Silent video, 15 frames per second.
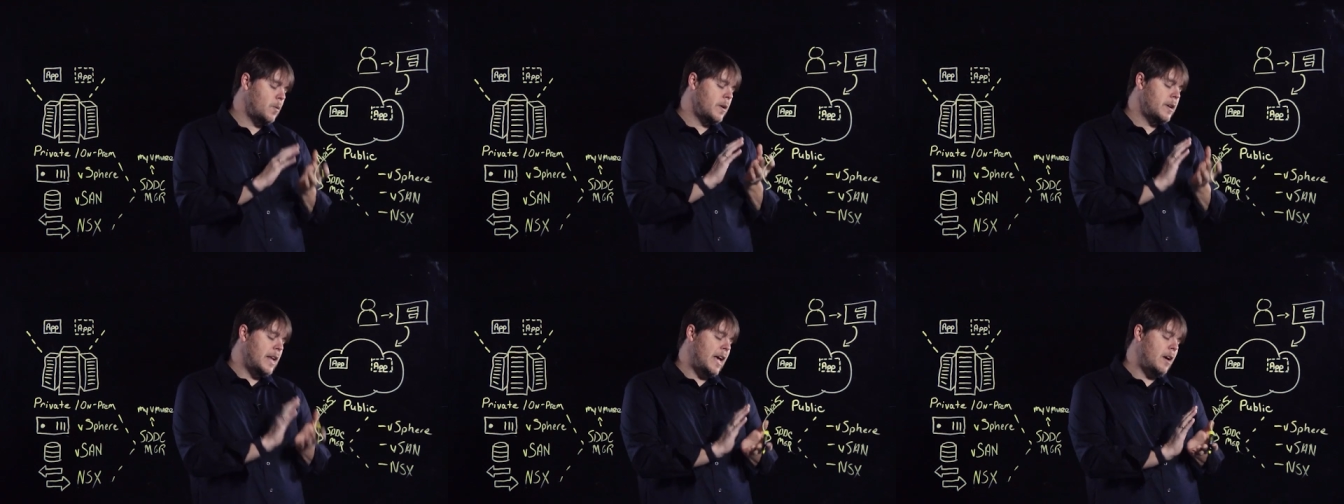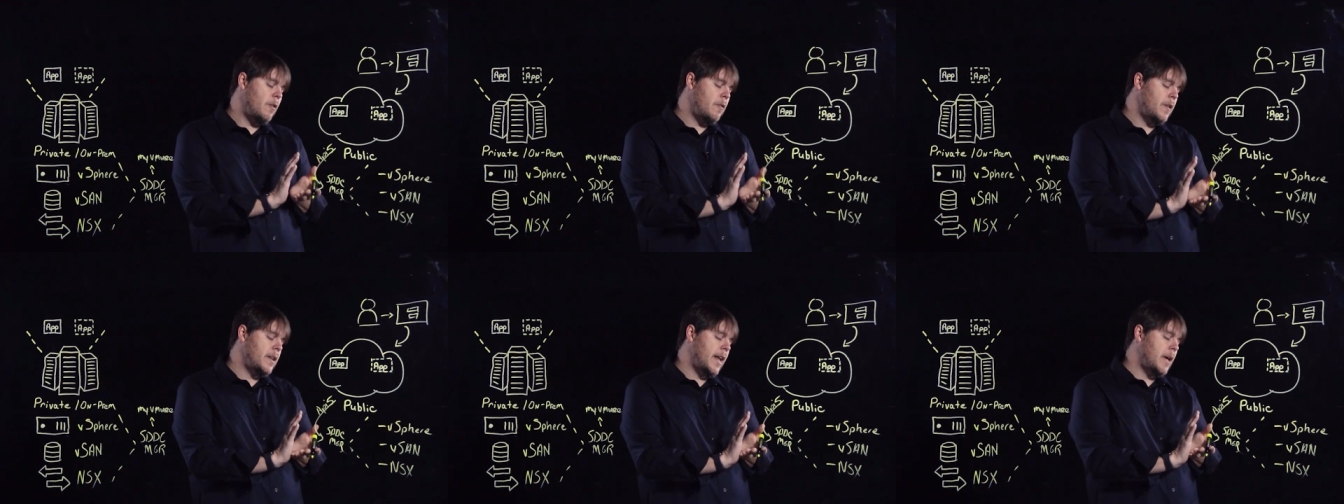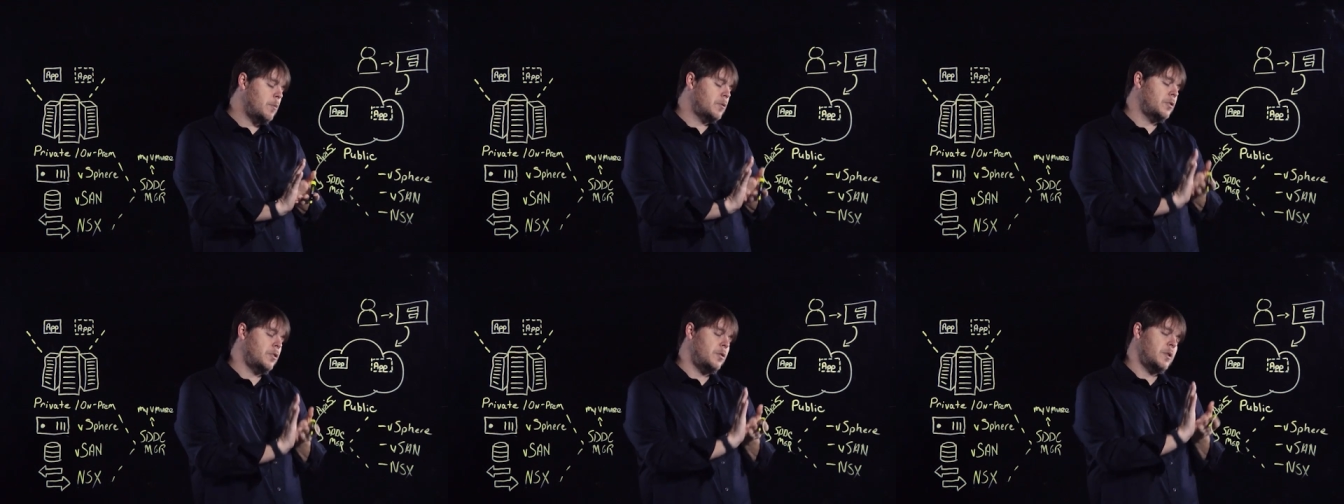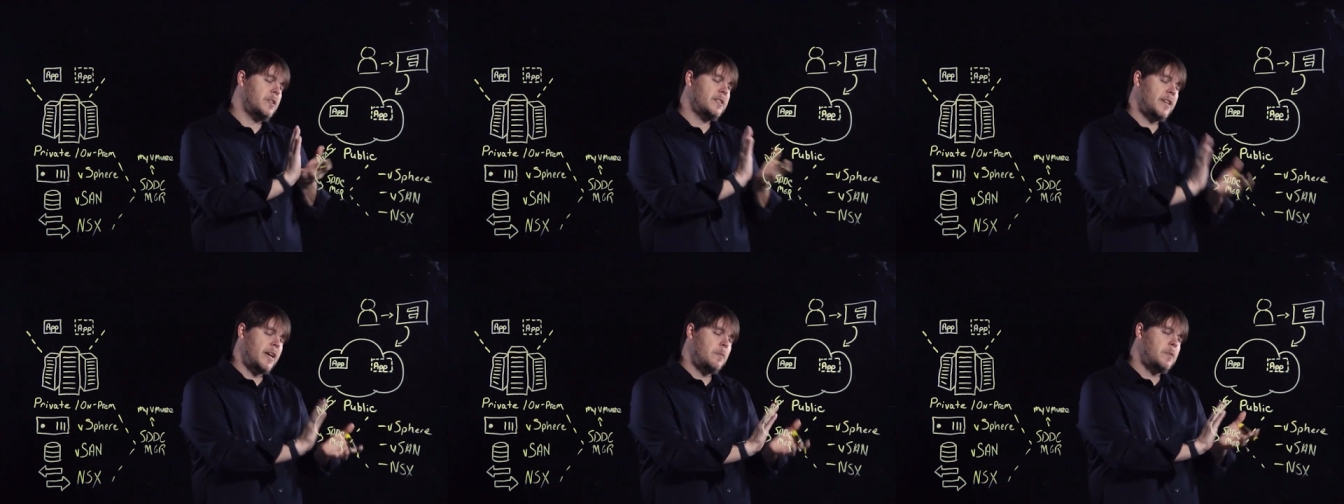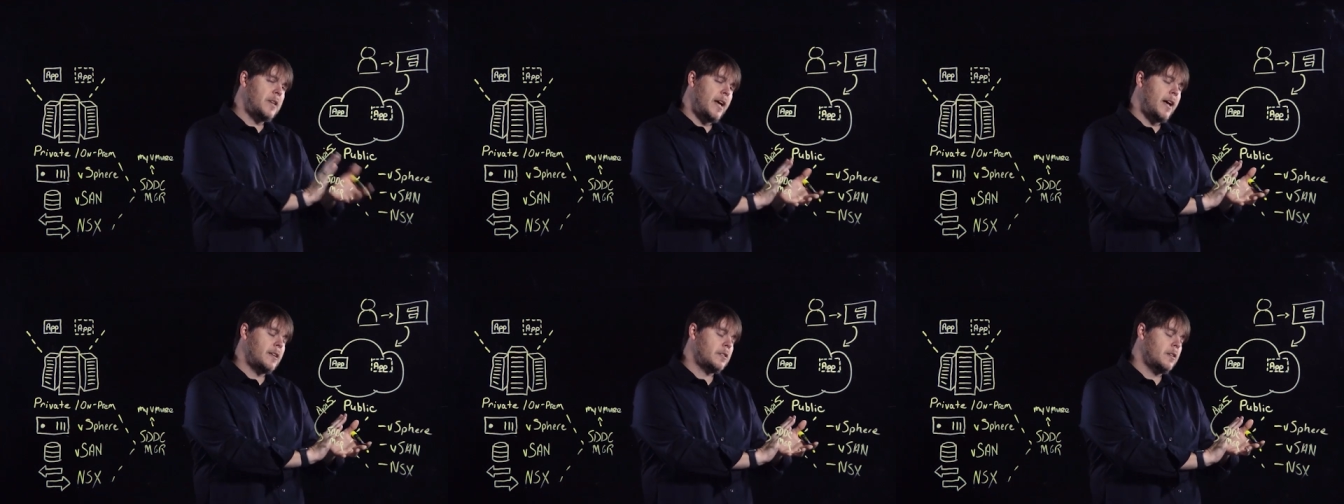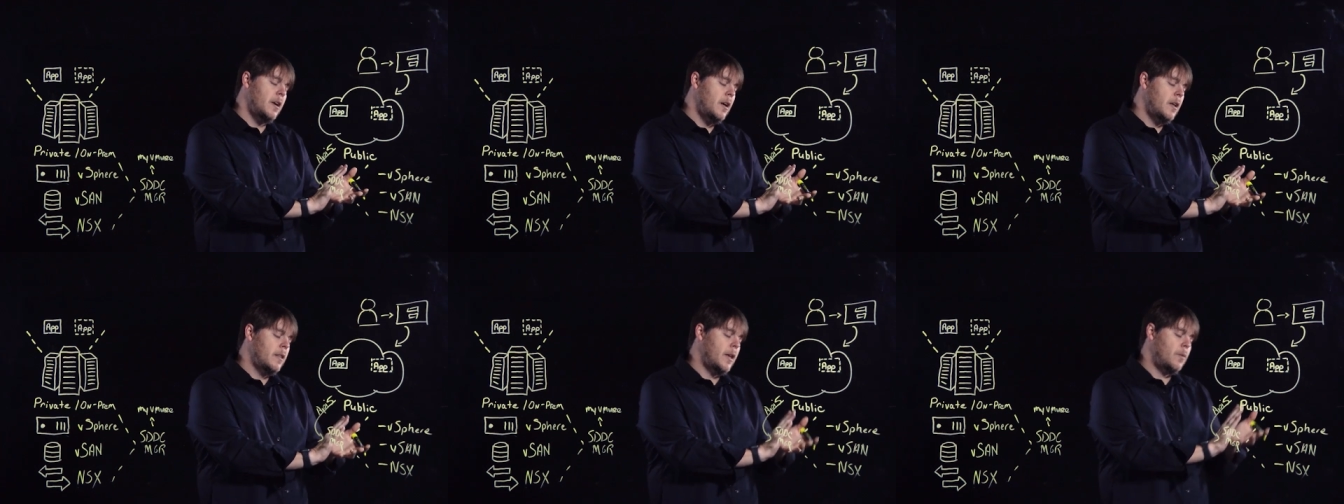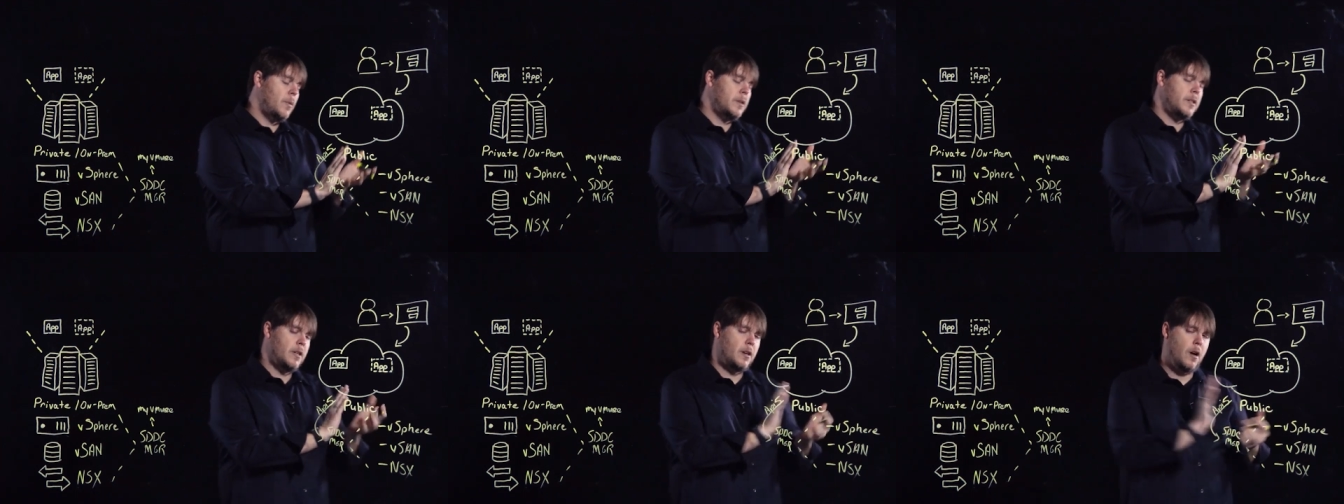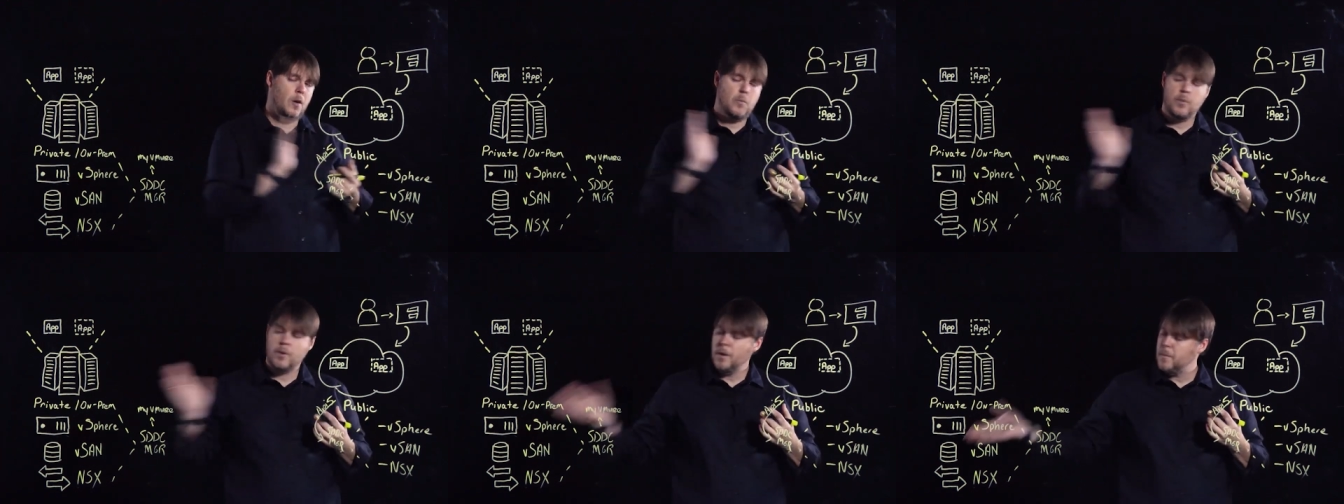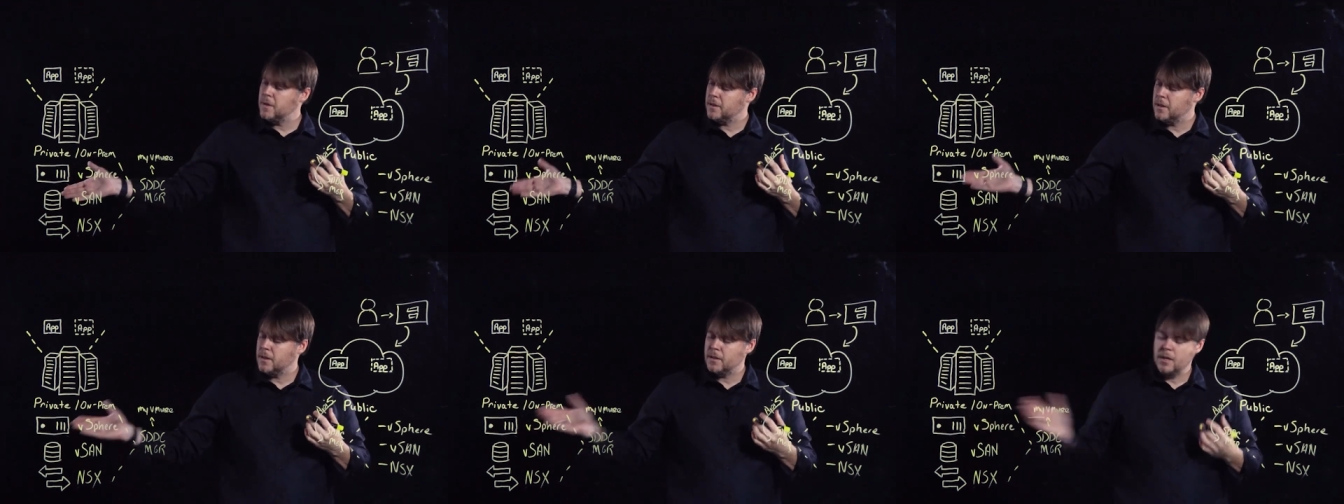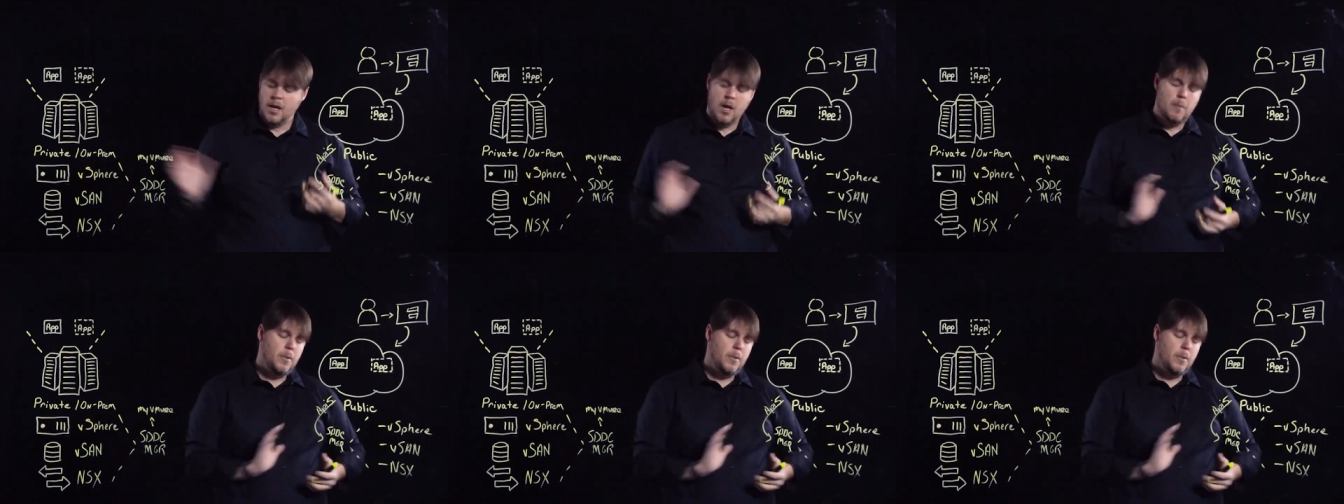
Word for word: we're now then able to do the same task that we did on premises,